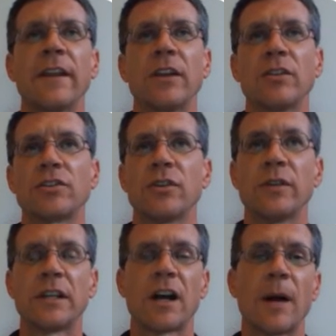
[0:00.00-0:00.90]
It'll show you
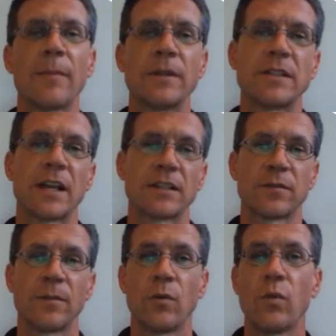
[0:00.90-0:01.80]
any copied text
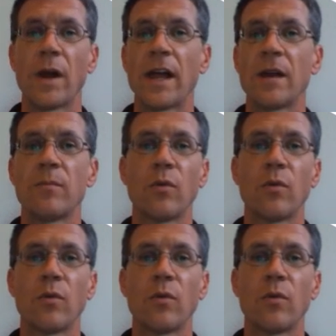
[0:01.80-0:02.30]
from the web